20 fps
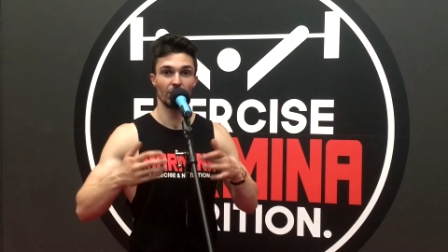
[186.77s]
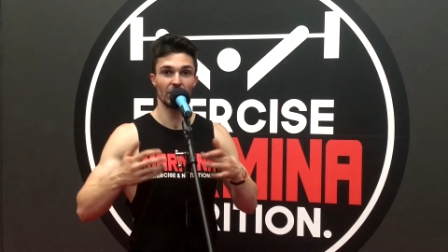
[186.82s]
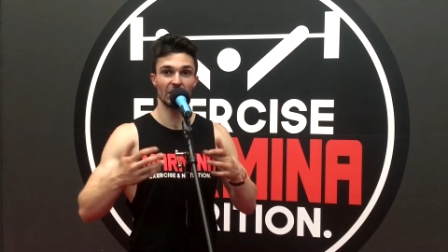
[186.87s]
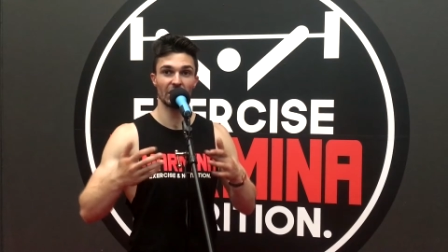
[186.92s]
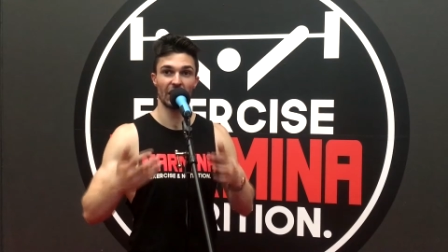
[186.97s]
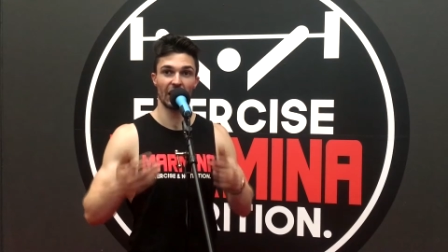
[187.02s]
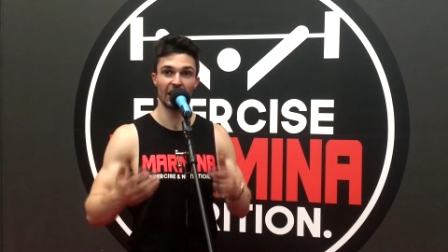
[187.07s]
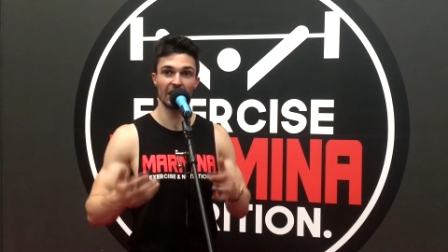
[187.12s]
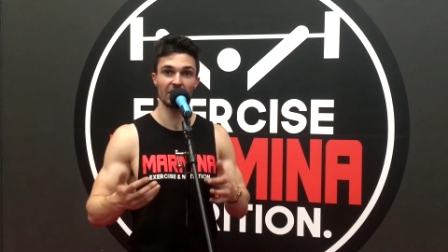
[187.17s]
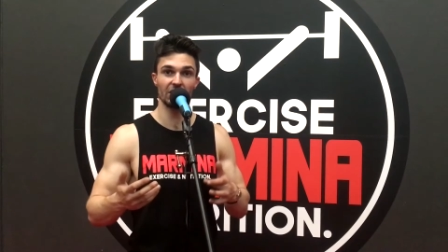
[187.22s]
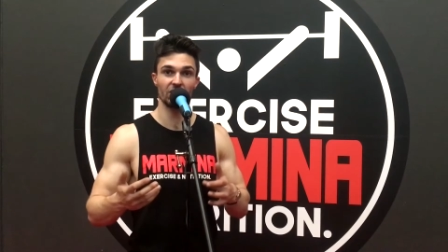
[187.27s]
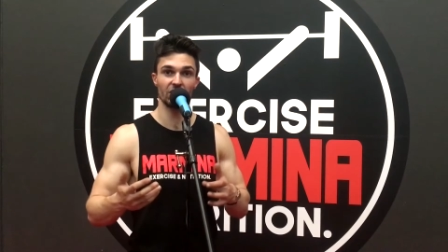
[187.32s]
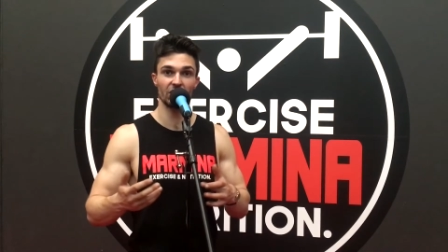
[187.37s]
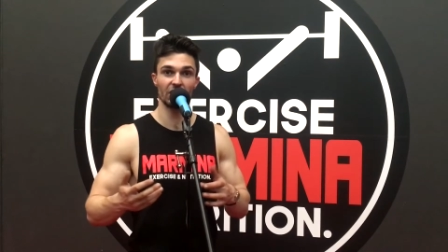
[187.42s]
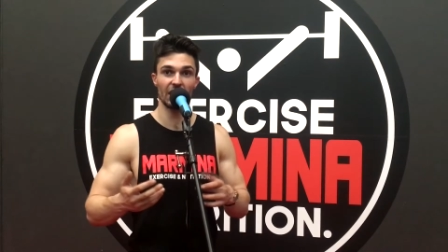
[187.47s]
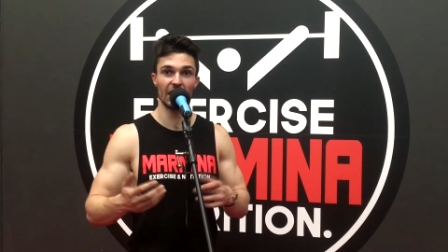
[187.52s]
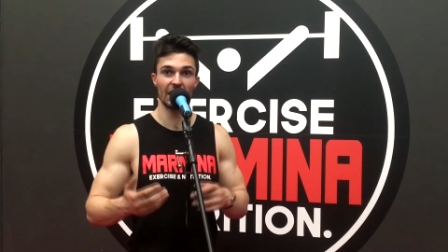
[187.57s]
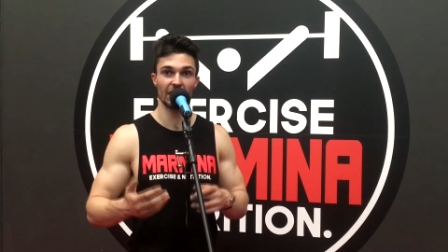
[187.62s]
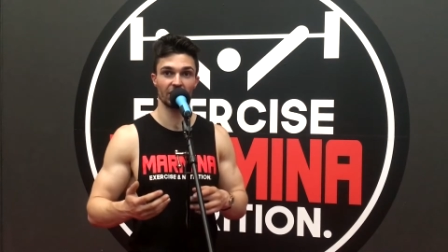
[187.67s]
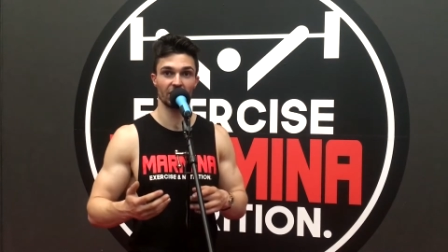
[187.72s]
change
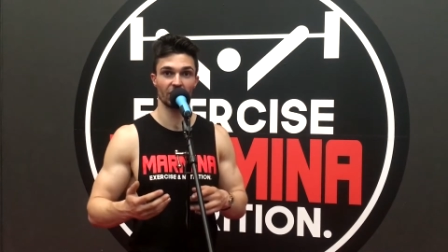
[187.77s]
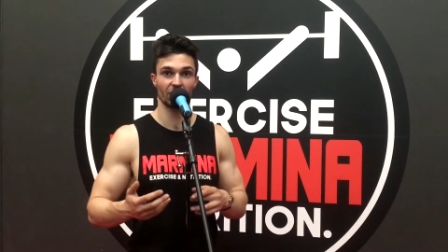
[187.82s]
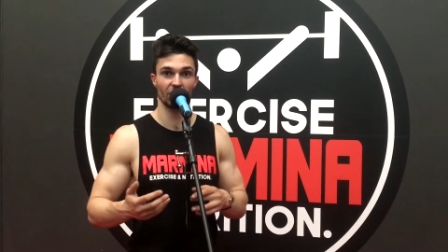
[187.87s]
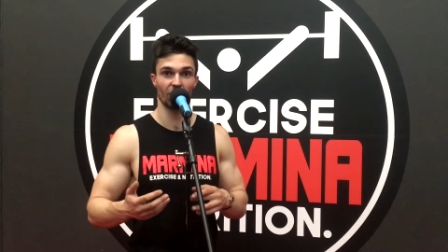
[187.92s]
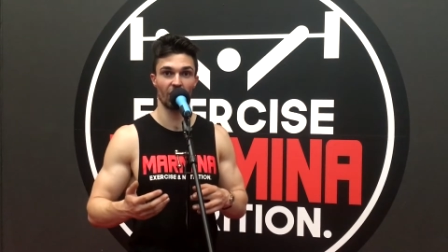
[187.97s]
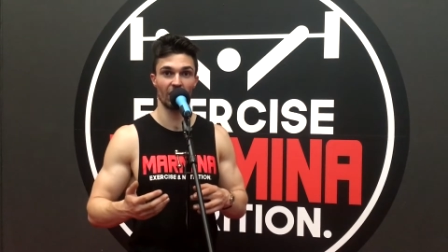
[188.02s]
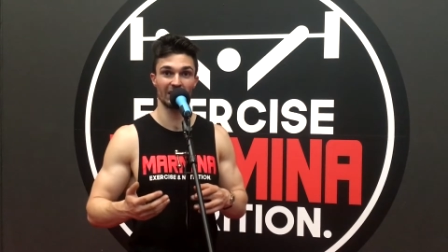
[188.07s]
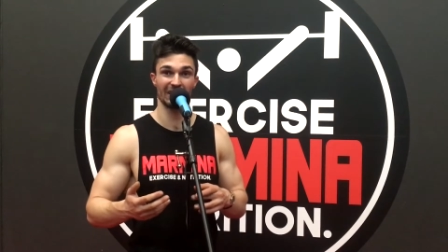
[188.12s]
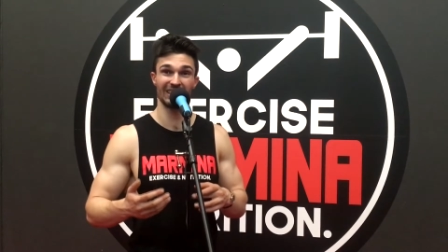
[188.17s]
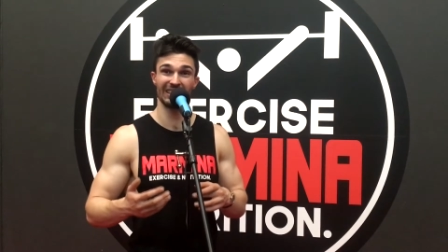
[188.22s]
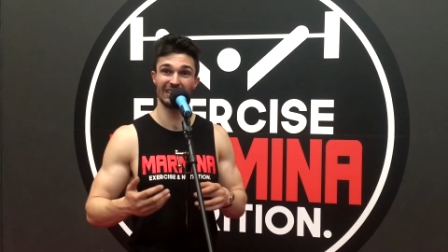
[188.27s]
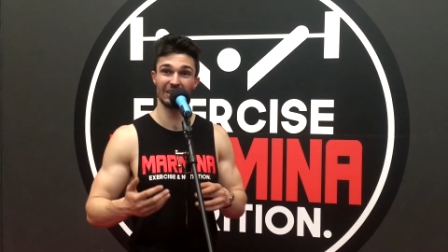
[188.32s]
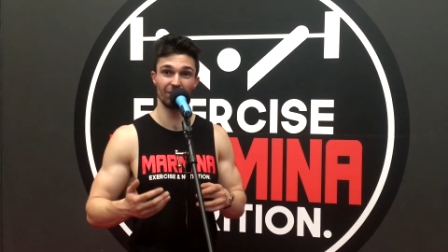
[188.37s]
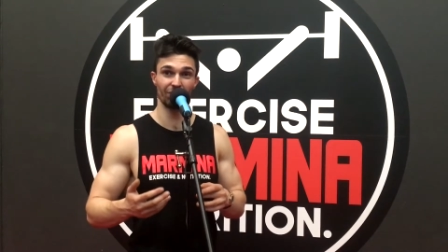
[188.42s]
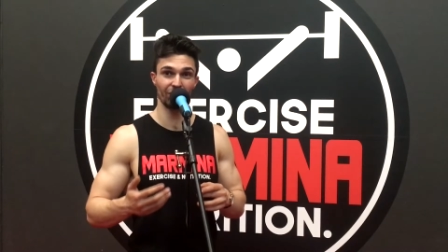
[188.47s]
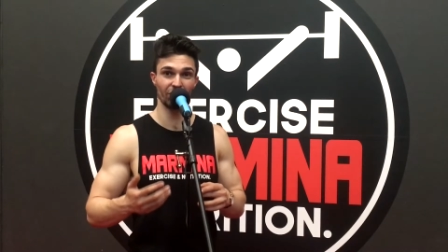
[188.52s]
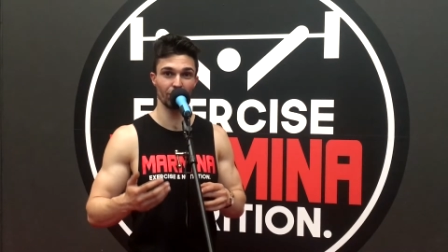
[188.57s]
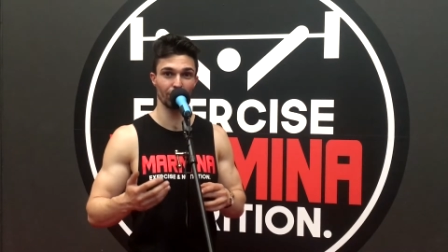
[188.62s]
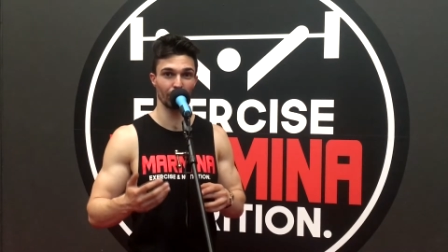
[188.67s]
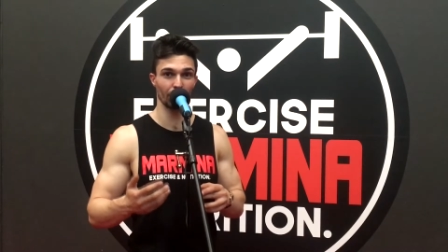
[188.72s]
the exercise and
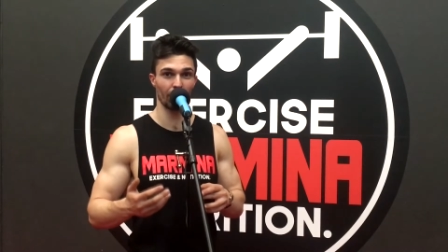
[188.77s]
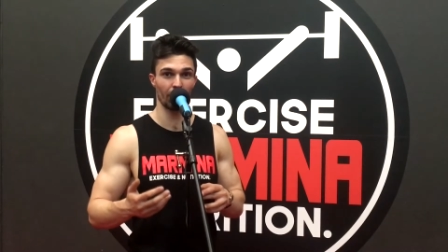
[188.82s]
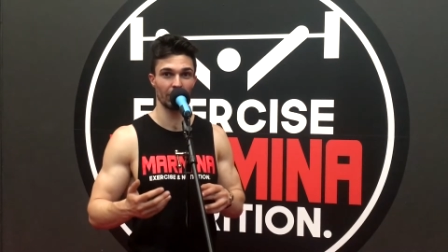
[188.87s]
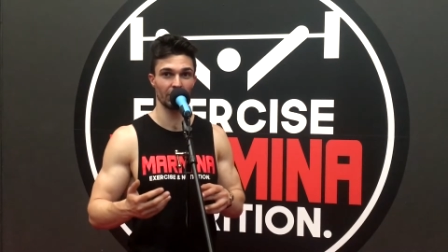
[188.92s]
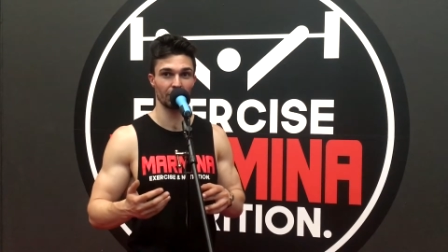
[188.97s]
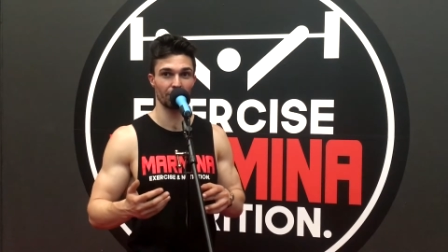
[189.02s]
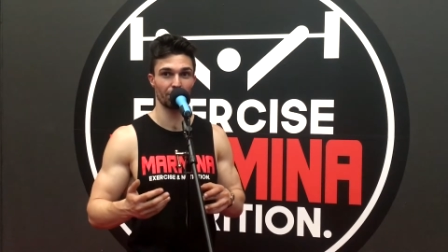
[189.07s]
individualize